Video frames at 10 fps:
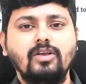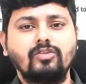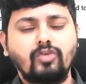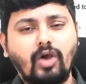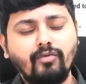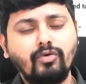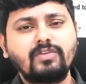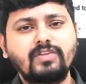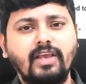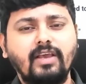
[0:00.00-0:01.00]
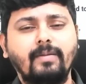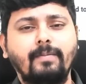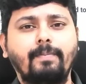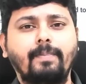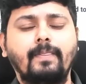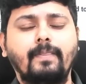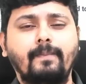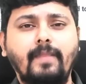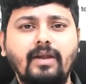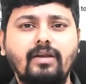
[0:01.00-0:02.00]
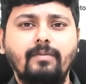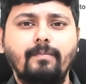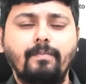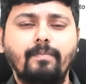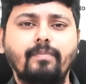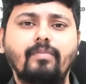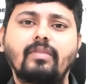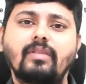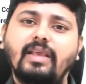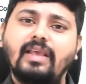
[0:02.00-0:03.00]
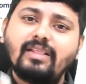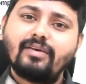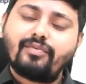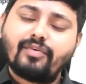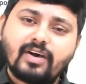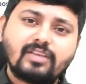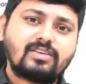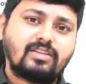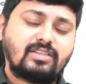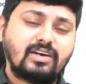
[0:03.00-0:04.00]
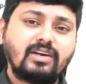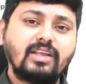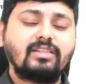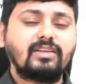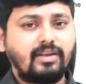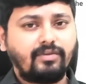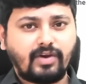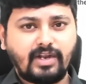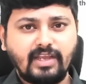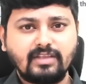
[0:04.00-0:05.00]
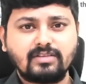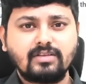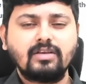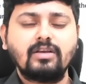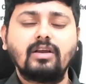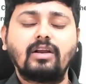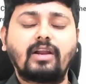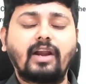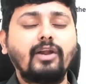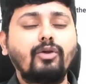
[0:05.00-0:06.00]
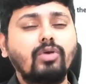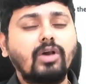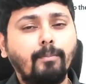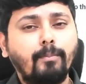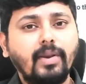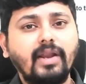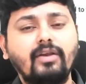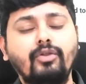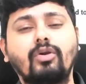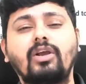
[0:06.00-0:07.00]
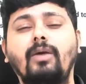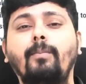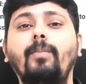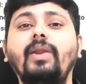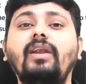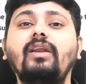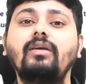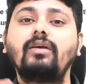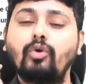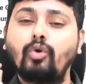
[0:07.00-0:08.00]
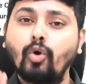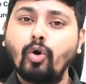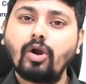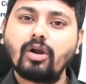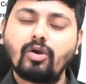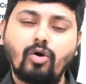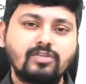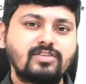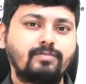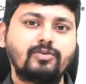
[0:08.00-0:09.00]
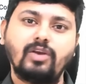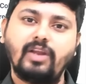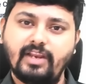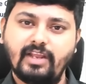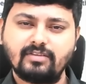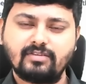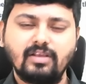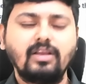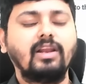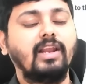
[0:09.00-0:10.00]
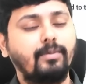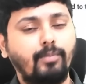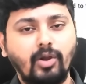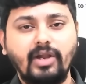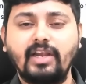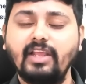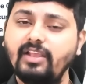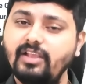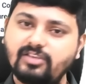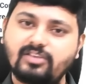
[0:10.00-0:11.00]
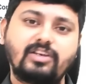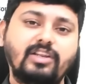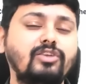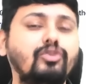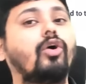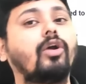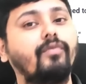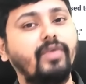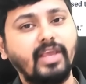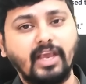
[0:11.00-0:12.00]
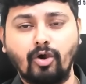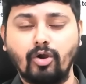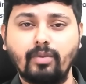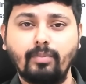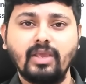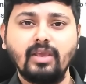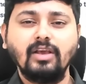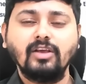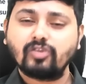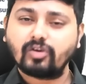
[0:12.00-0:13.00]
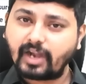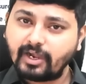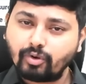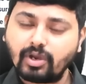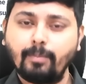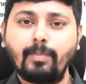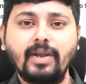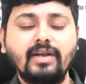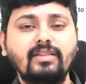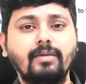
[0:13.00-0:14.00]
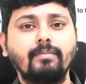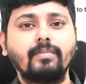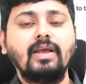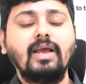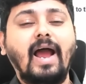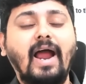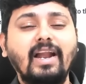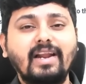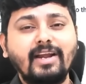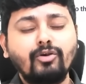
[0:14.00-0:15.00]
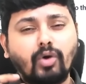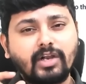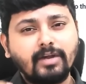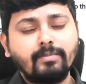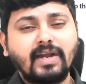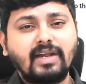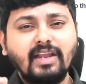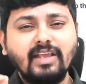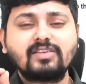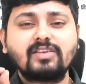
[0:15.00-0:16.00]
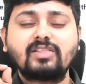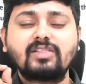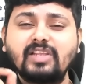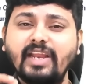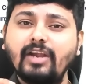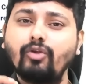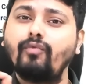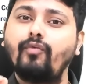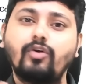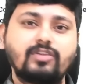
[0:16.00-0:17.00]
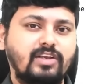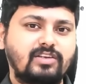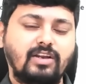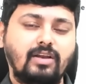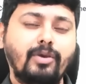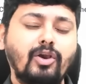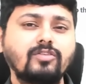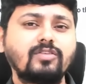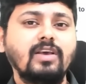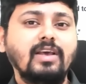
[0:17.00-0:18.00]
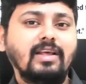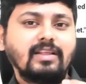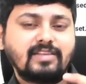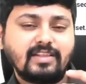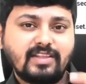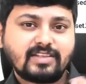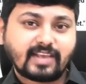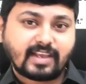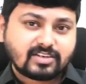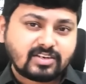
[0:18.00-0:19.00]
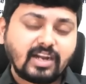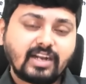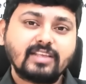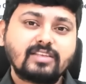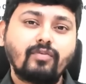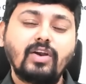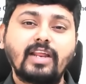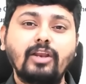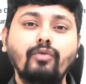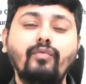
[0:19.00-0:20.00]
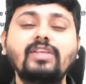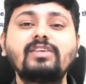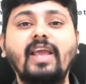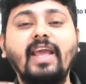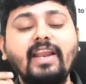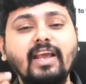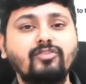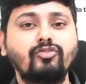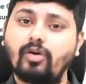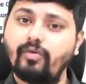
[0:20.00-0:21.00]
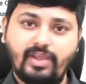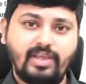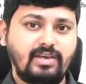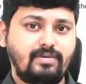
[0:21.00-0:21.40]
So I would say that in the first 30-35 days, try to complete your complete core conceptual areas like polity, history, geography, economy. So try to complete them and try to attempt at least 3 to 4 sectional, because see, the sectional test will tell you which areas you are weak.